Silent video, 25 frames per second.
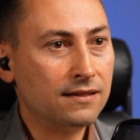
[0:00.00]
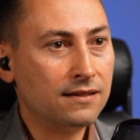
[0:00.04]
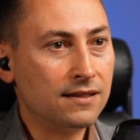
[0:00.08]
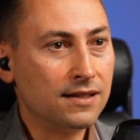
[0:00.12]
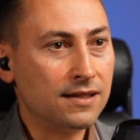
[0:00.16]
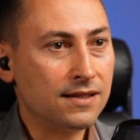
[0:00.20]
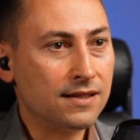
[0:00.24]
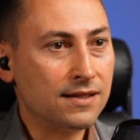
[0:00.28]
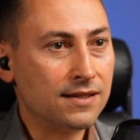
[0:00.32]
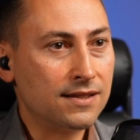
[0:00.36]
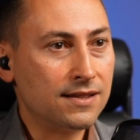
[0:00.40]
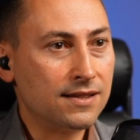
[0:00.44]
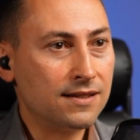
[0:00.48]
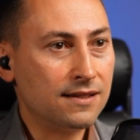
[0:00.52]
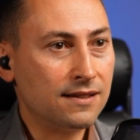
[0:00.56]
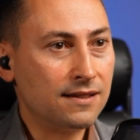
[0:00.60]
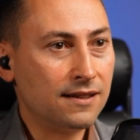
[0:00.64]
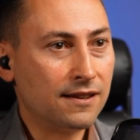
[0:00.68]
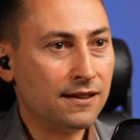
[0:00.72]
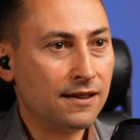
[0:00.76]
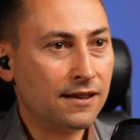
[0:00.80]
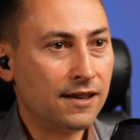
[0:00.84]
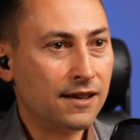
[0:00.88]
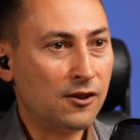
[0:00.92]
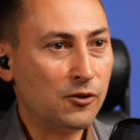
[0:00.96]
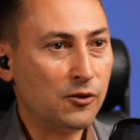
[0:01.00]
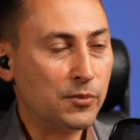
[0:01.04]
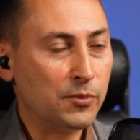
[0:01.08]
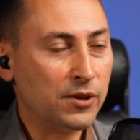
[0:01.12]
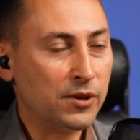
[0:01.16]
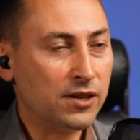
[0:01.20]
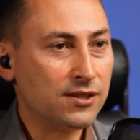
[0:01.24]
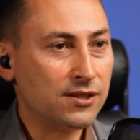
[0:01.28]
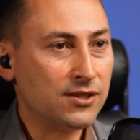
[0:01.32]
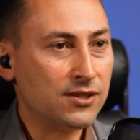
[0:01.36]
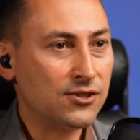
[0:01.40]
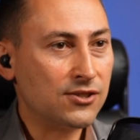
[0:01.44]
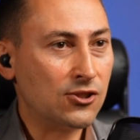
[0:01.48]
is helping
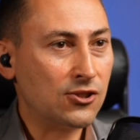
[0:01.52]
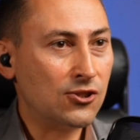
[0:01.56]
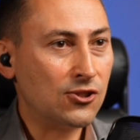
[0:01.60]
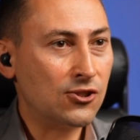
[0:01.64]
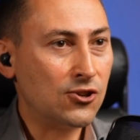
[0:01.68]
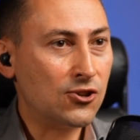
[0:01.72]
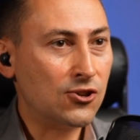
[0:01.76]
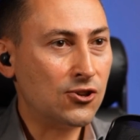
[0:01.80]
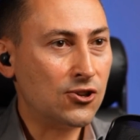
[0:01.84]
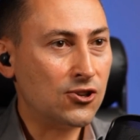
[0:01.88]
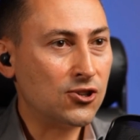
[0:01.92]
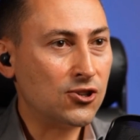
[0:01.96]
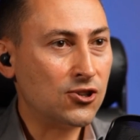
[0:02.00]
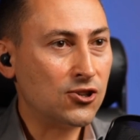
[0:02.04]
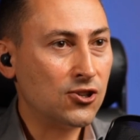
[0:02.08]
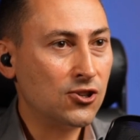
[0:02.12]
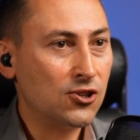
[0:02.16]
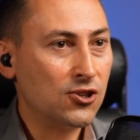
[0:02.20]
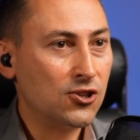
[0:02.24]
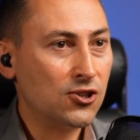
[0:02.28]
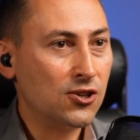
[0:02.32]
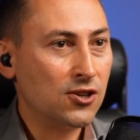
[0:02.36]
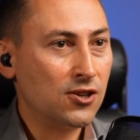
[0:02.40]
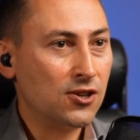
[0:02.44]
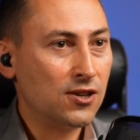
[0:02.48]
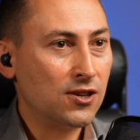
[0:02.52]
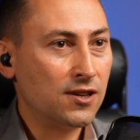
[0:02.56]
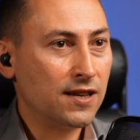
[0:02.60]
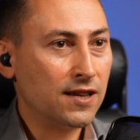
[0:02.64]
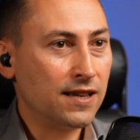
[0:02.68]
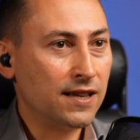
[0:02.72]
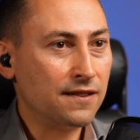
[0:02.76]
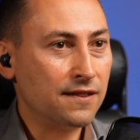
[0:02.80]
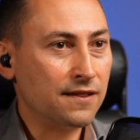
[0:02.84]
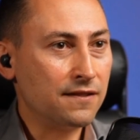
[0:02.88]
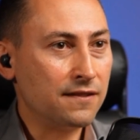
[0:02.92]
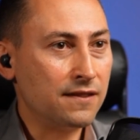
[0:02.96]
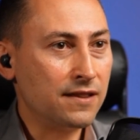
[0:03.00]
us unlock
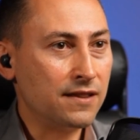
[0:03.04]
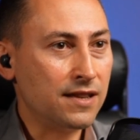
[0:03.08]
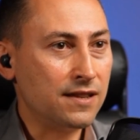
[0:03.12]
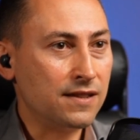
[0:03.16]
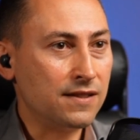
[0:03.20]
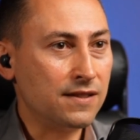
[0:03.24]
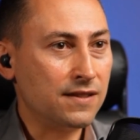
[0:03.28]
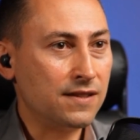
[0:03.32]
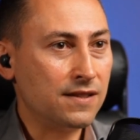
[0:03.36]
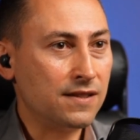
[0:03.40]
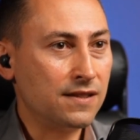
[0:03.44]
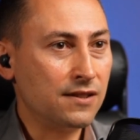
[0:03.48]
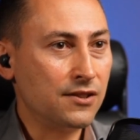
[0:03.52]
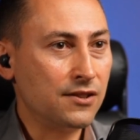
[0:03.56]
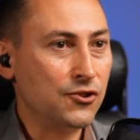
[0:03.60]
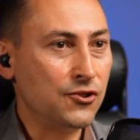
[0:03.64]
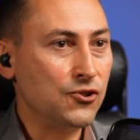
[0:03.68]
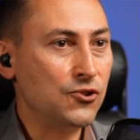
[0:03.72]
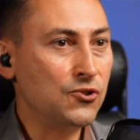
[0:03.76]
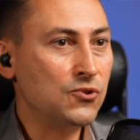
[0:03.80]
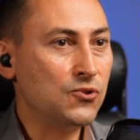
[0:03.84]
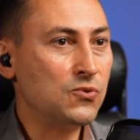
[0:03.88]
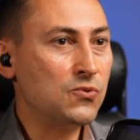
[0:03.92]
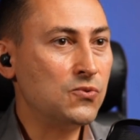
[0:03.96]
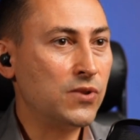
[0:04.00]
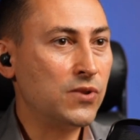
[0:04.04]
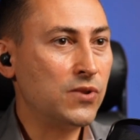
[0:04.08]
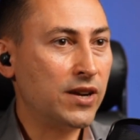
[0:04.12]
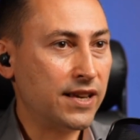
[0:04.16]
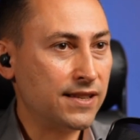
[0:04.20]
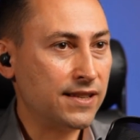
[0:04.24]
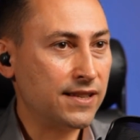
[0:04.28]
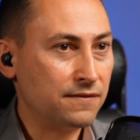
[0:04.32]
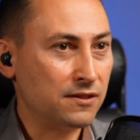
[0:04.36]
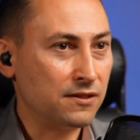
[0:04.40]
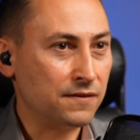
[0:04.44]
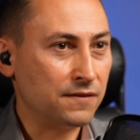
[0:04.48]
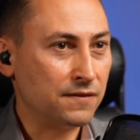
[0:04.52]
these new
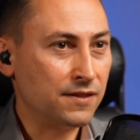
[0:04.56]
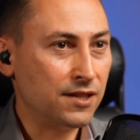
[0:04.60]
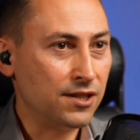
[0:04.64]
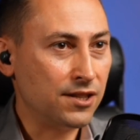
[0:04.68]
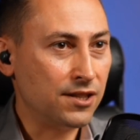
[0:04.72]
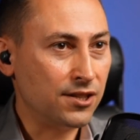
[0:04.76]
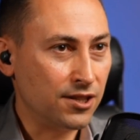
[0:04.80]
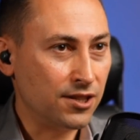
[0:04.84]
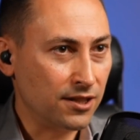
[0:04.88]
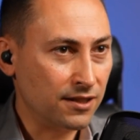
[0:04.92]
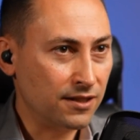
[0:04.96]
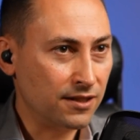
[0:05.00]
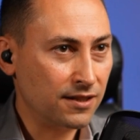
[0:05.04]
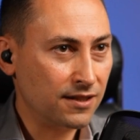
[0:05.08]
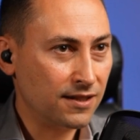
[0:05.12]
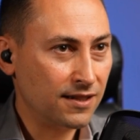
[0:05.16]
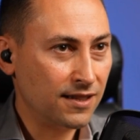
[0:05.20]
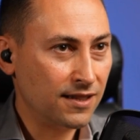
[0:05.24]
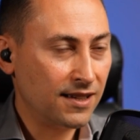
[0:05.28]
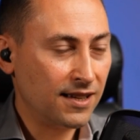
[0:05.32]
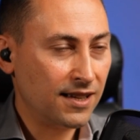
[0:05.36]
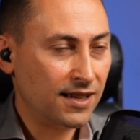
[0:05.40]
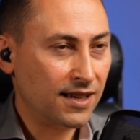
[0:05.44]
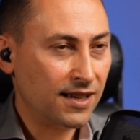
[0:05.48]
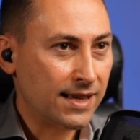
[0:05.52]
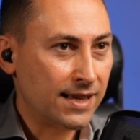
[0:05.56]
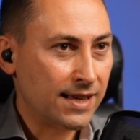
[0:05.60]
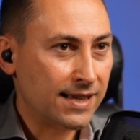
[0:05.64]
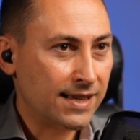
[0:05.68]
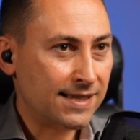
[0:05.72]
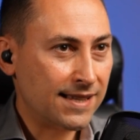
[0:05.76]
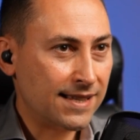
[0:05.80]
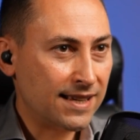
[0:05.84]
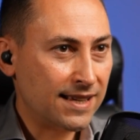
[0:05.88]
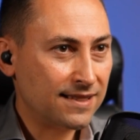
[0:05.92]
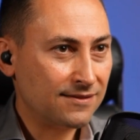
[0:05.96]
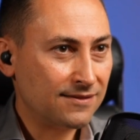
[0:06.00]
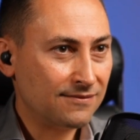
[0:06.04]
ways of teaching. Is
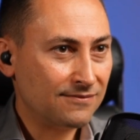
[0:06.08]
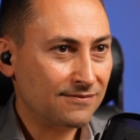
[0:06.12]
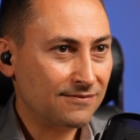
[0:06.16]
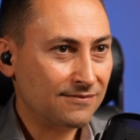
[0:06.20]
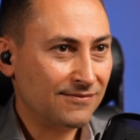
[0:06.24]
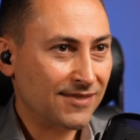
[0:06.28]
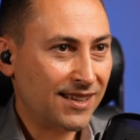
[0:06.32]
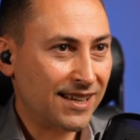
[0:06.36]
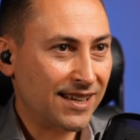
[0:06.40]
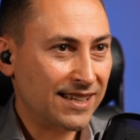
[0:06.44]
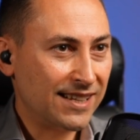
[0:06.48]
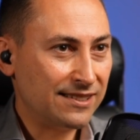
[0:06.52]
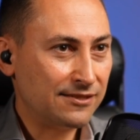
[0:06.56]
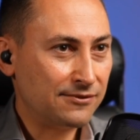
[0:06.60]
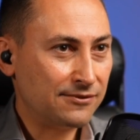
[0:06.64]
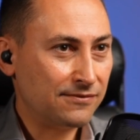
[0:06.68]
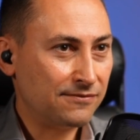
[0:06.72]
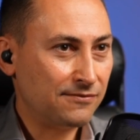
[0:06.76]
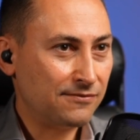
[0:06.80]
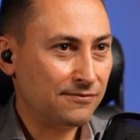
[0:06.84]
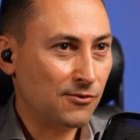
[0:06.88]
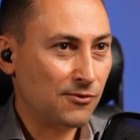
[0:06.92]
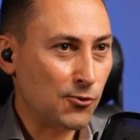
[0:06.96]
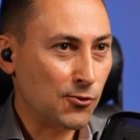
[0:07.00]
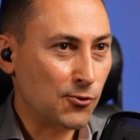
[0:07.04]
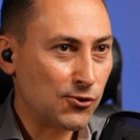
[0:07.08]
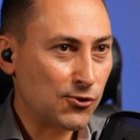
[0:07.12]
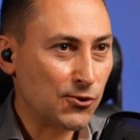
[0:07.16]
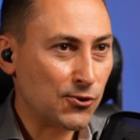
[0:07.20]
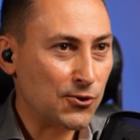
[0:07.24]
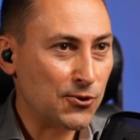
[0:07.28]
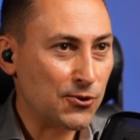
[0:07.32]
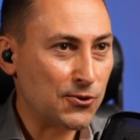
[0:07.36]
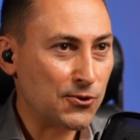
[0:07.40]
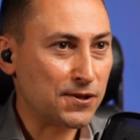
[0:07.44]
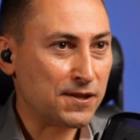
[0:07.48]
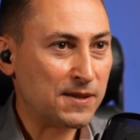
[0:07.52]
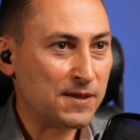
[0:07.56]
that kind of also
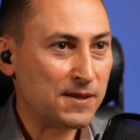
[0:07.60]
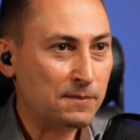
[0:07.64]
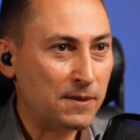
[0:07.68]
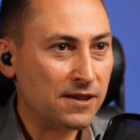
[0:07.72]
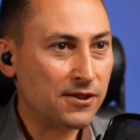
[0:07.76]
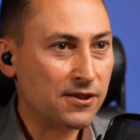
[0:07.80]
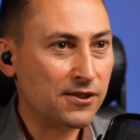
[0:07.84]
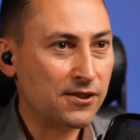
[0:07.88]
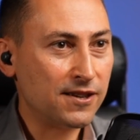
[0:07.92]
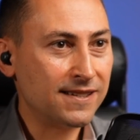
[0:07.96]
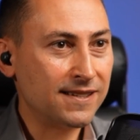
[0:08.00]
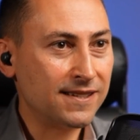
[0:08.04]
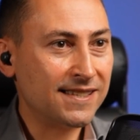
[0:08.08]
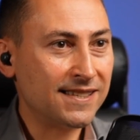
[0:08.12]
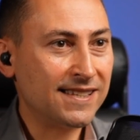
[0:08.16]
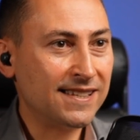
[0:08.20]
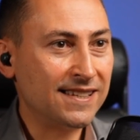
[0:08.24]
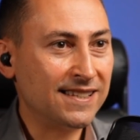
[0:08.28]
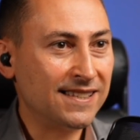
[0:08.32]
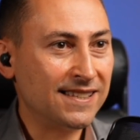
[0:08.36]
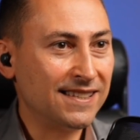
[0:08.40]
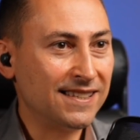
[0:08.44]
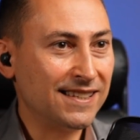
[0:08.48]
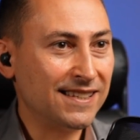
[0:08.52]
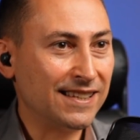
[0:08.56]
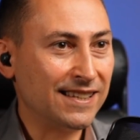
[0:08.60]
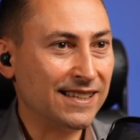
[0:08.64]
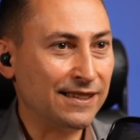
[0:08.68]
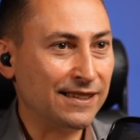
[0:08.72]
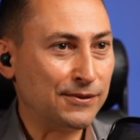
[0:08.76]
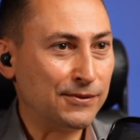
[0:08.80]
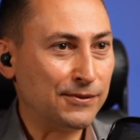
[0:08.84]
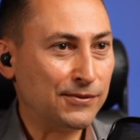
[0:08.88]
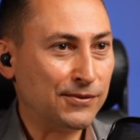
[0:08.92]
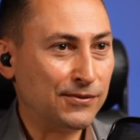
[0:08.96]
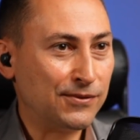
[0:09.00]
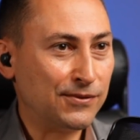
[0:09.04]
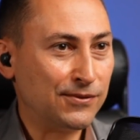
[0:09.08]
your experience? And
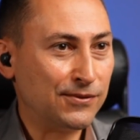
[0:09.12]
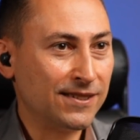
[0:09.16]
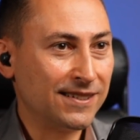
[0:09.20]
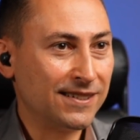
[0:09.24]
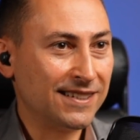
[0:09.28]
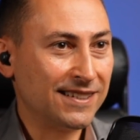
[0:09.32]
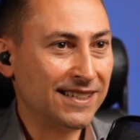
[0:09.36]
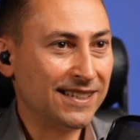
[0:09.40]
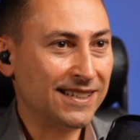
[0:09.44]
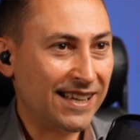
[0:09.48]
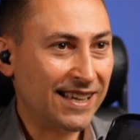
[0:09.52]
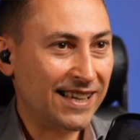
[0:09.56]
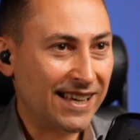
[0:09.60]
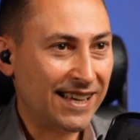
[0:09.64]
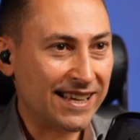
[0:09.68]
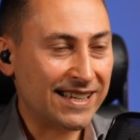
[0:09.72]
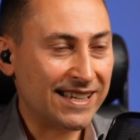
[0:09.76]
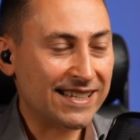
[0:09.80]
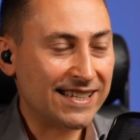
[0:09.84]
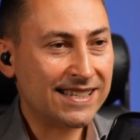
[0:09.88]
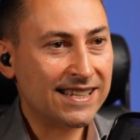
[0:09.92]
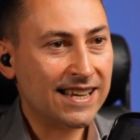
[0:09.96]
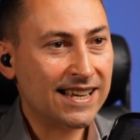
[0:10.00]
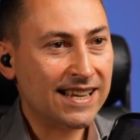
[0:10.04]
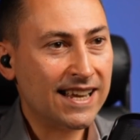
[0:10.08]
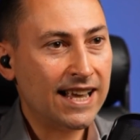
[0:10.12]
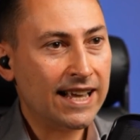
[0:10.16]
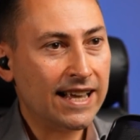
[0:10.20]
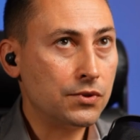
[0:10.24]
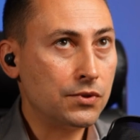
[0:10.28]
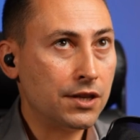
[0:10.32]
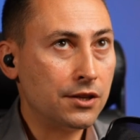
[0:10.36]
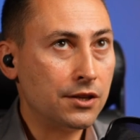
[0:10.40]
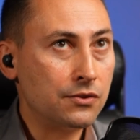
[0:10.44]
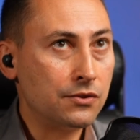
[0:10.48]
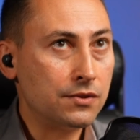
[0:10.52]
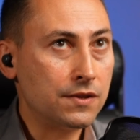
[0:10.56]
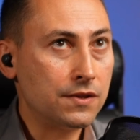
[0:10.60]
if yes,
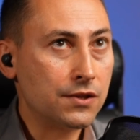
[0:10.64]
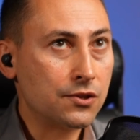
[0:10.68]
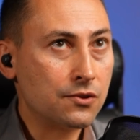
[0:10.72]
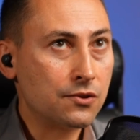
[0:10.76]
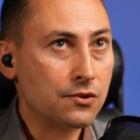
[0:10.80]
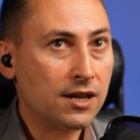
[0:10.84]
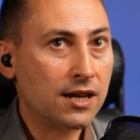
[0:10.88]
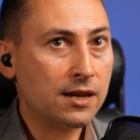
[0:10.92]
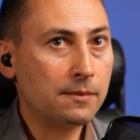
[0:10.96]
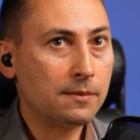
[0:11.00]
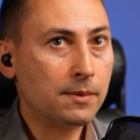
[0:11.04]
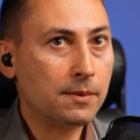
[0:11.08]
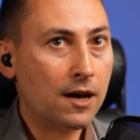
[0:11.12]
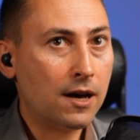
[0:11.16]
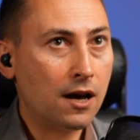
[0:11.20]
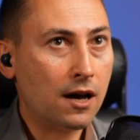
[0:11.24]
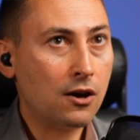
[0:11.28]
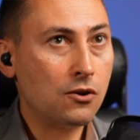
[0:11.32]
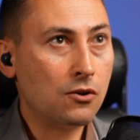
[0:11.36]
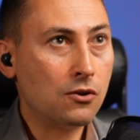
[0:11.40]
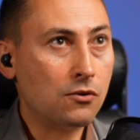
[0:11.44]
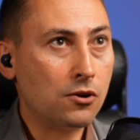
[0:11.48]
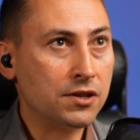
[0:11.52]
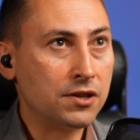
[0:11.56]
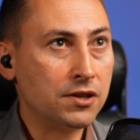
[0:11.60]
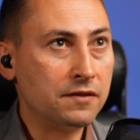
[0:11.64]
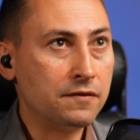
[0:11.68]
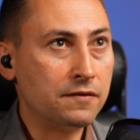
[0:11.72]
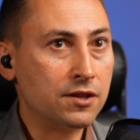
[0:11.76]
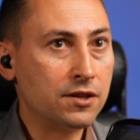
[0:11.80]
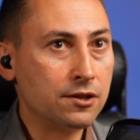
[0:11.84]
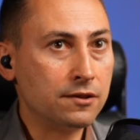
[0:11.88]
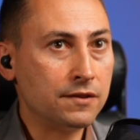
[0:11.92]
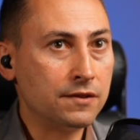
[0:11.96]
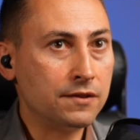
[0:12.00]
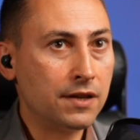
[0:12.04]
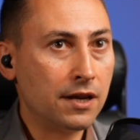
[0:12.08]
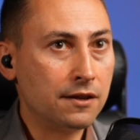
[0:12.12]
can you describe how
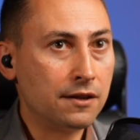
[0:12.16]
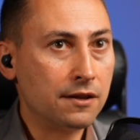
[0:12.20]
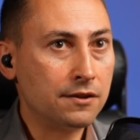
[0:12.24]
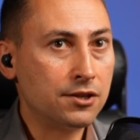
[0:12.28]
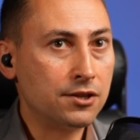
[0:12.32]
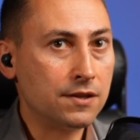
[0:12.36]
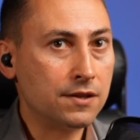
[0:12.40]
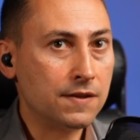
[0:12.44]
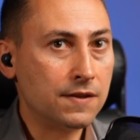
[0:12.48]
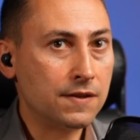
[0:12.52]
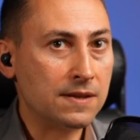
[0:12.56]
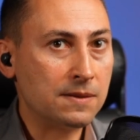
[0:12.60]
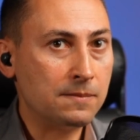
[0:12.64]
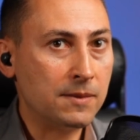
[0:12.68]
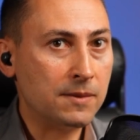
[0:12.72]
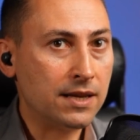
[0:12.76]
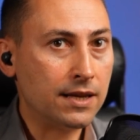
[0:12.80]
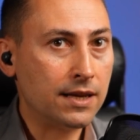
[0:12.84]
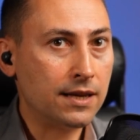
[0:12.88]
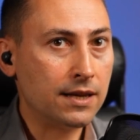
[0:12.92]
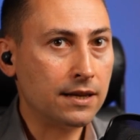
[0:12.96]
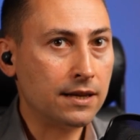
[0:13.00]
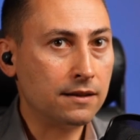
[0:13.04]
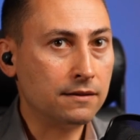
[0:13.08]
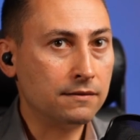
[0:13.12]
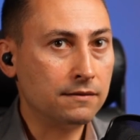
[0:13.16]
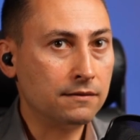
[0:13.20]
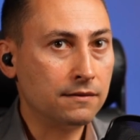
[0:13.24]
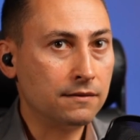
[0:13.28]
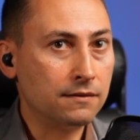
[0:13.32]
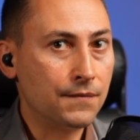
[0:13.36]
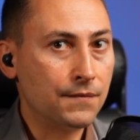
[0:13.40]
artificial intelligence is making